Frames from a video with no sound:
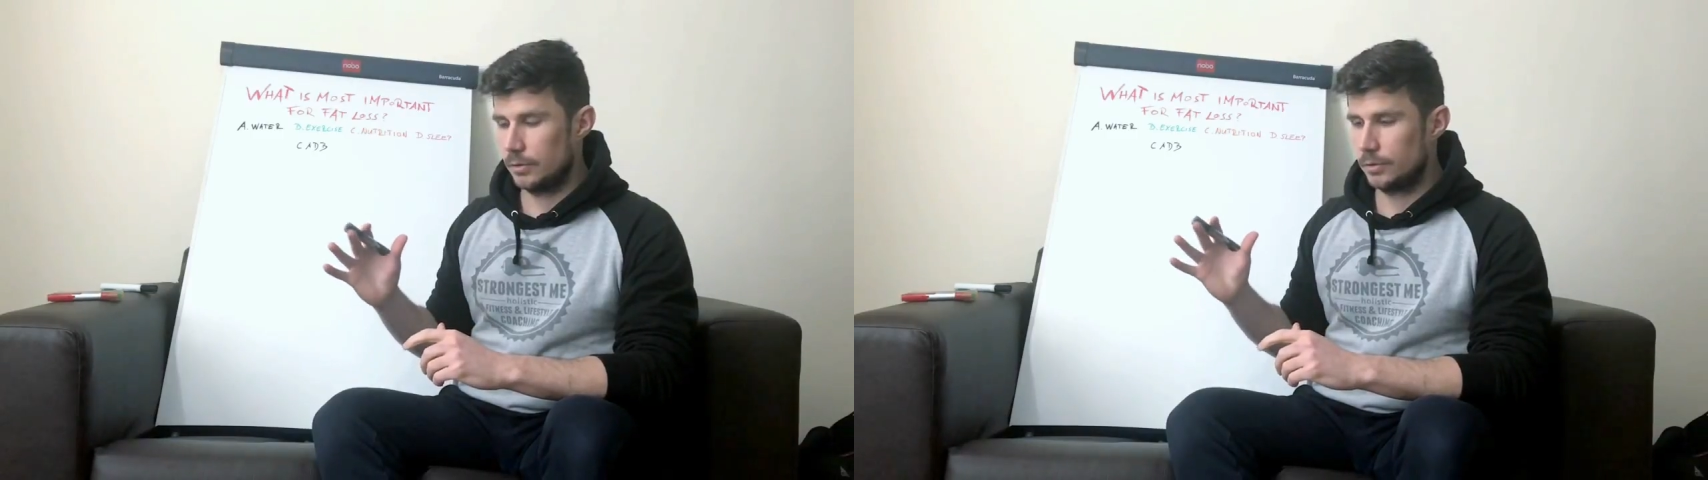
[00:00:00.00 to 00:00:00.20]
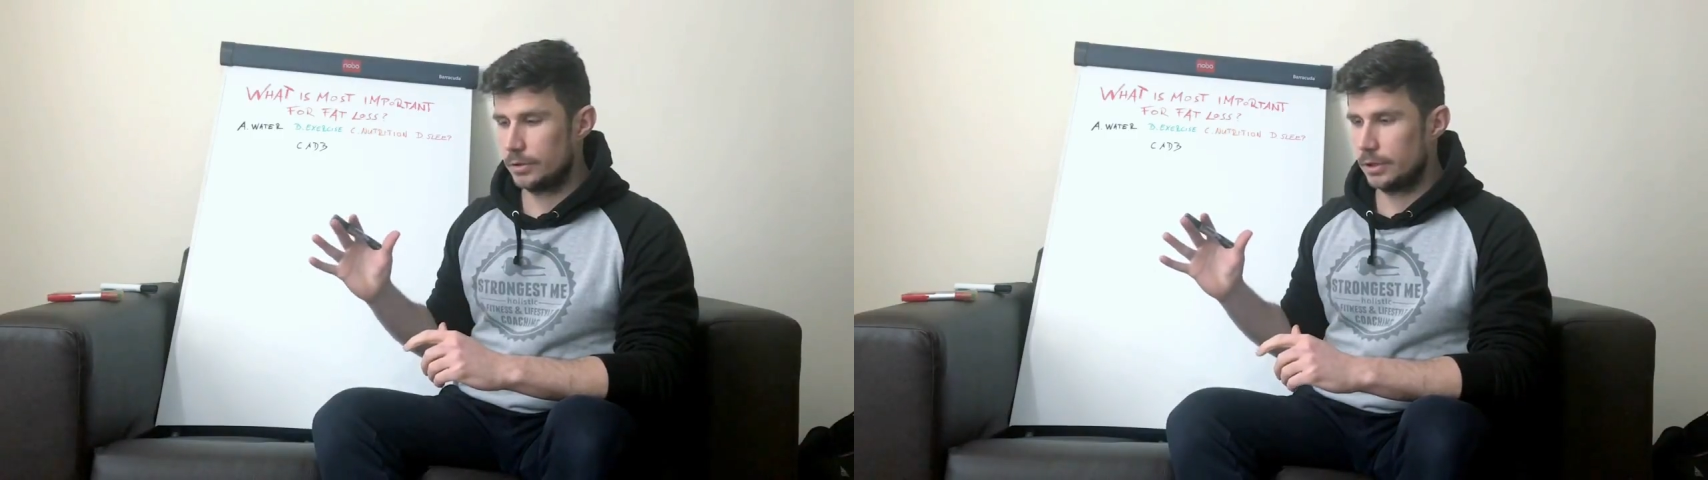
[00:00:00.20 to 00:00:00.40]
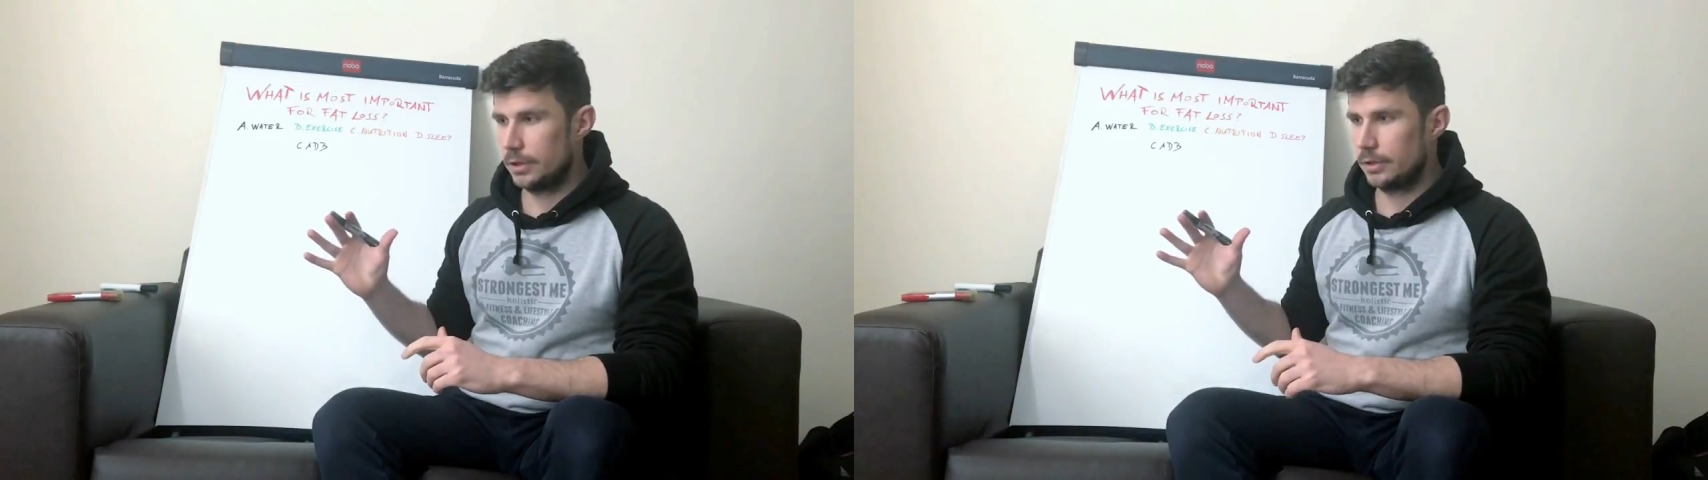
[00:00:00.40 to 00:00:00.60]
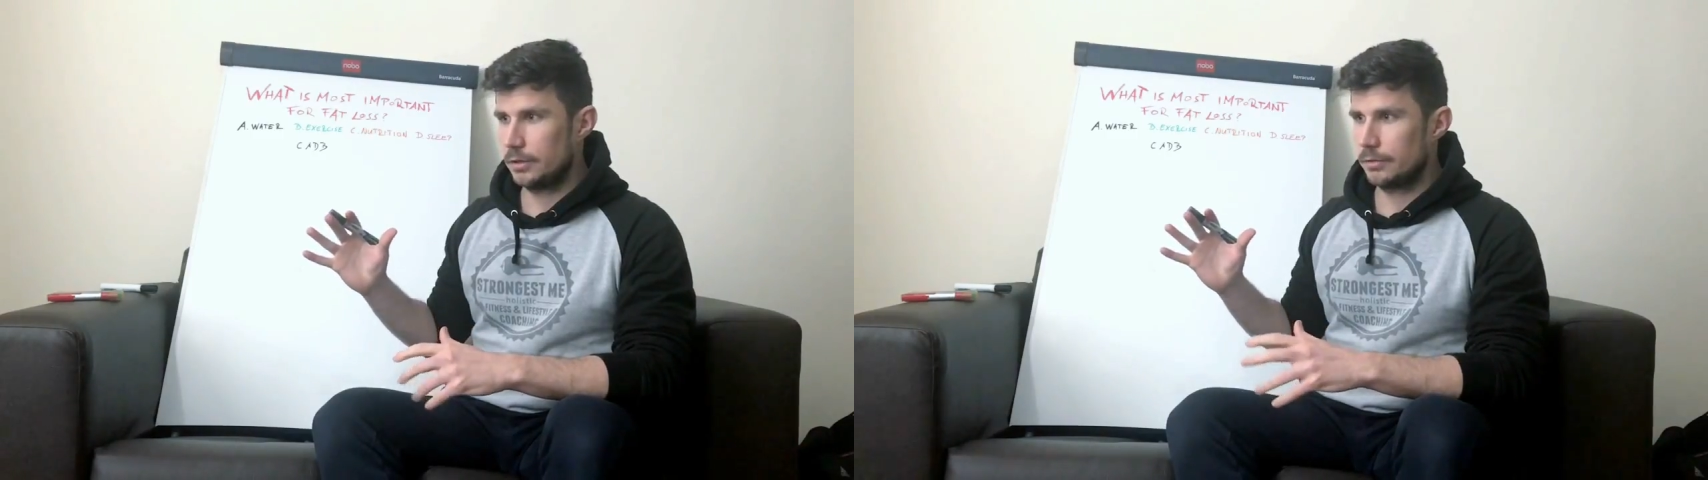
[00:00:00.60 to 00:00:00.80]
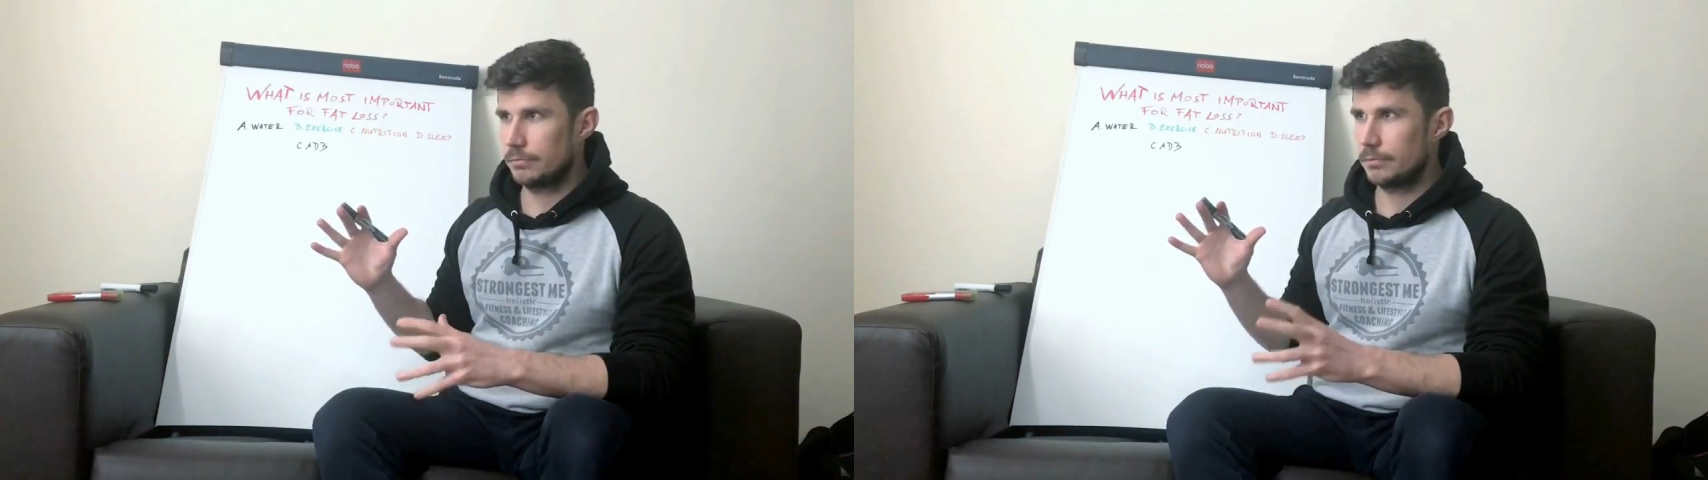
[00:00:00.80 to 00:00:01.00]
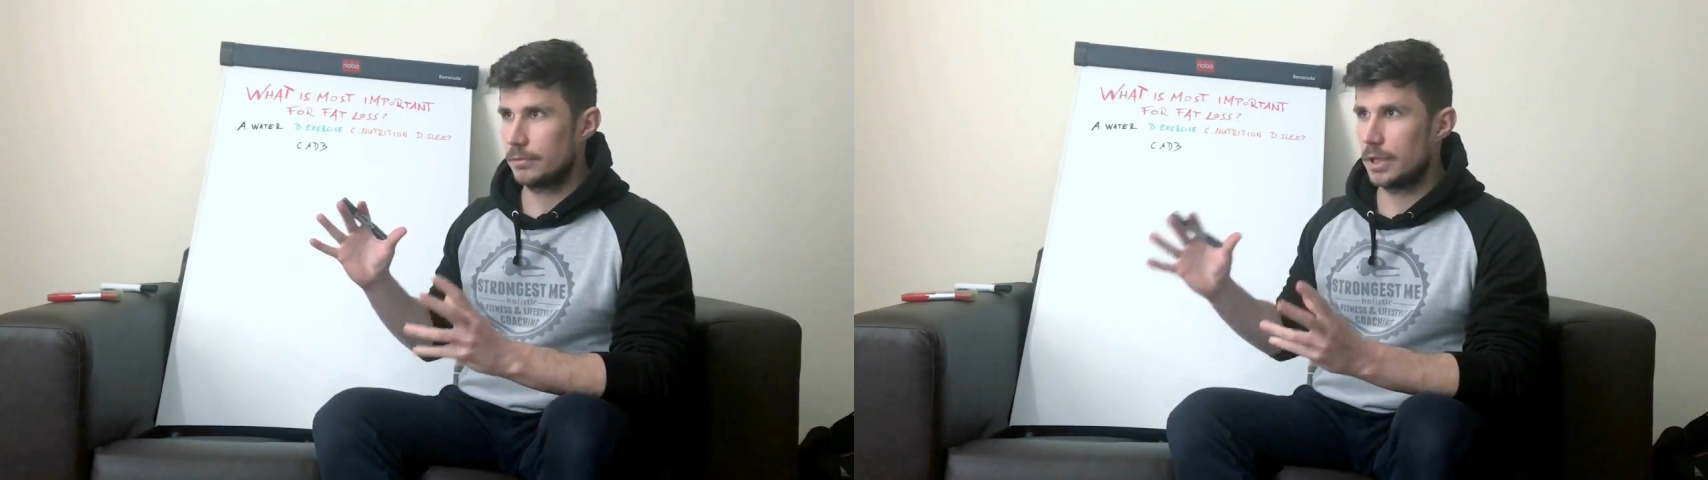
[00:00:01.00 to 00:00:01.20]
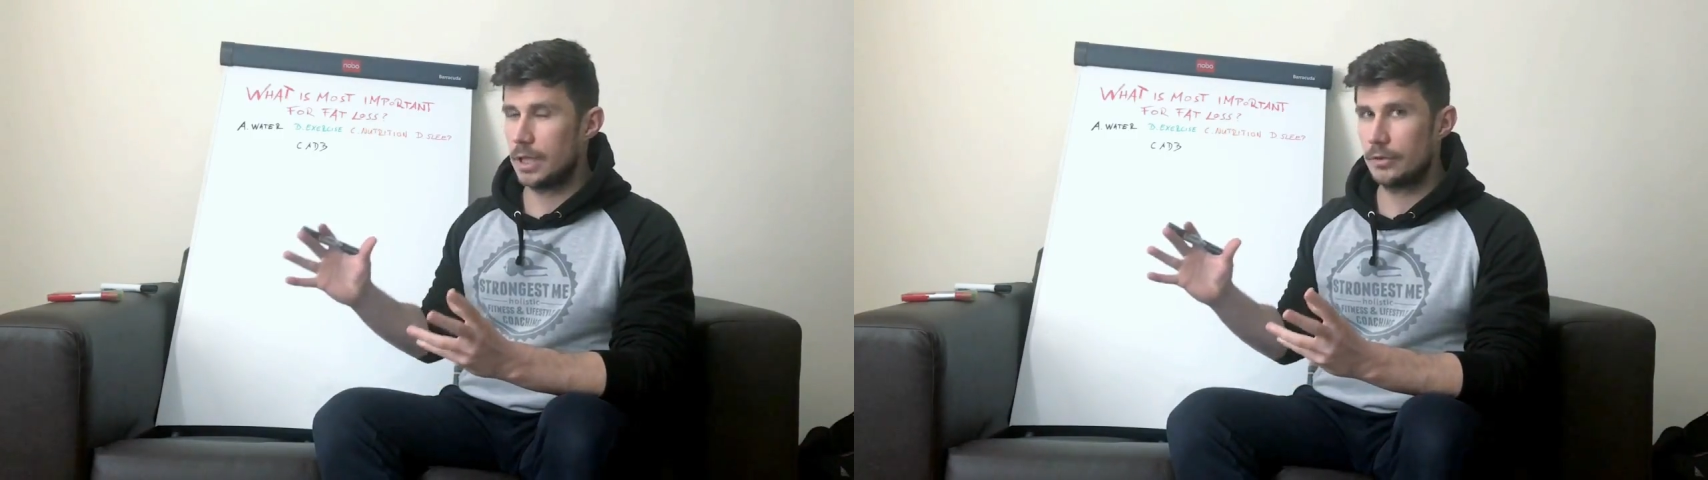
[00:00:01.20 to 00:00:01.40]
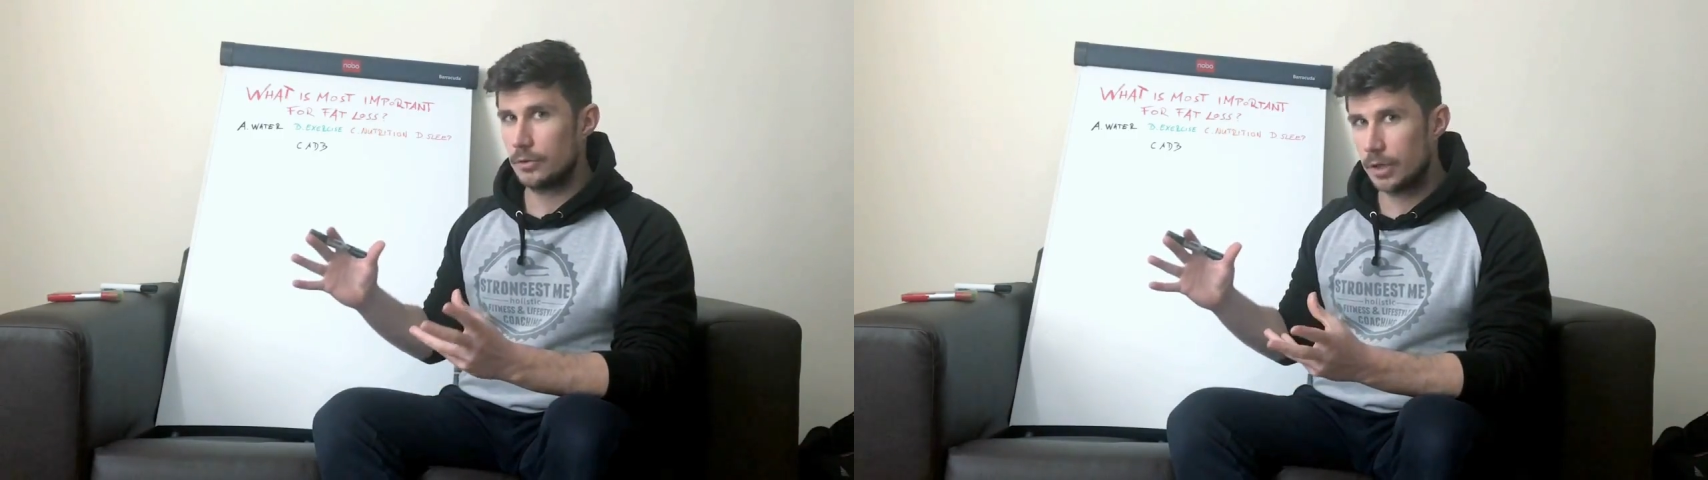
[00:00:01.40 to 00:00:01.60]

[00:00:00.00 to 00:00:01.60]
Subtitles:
all the clients